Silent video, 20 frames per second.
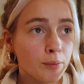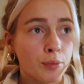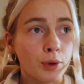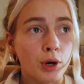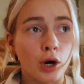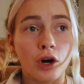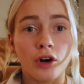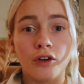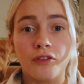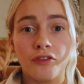
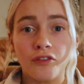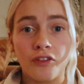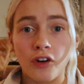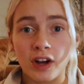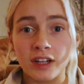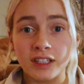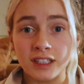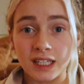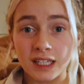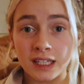but
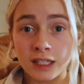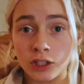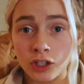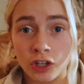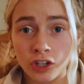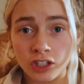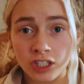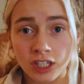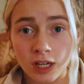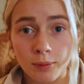find
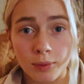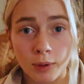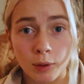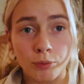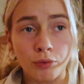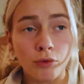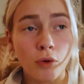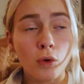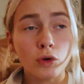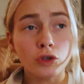internship
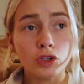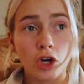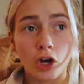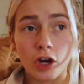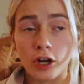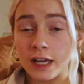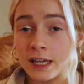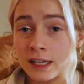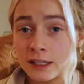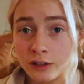abroad,
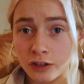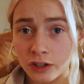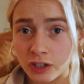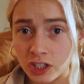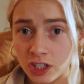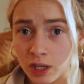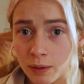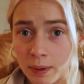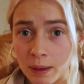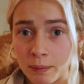
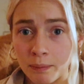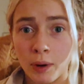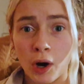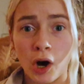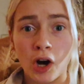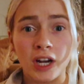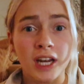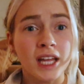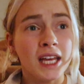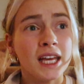internship in
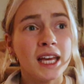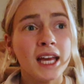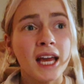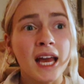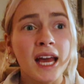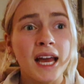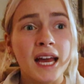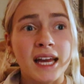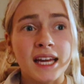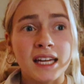BALI,
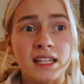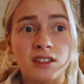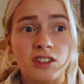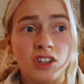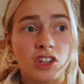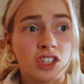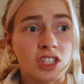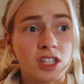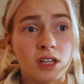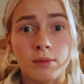
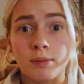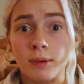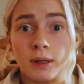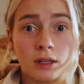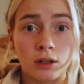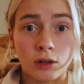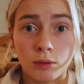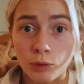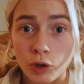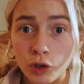internship
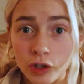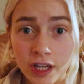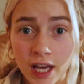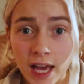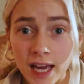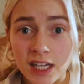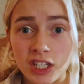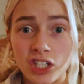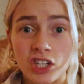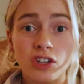in
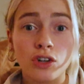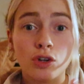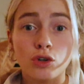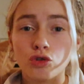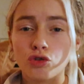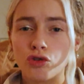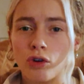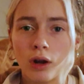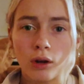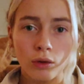communication.
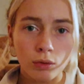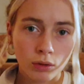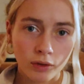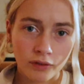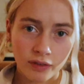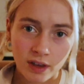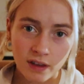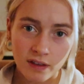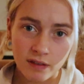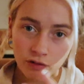Try all
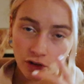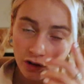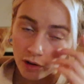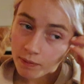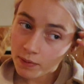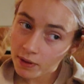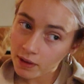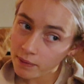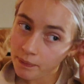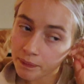of these
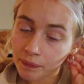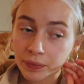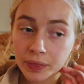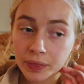groups.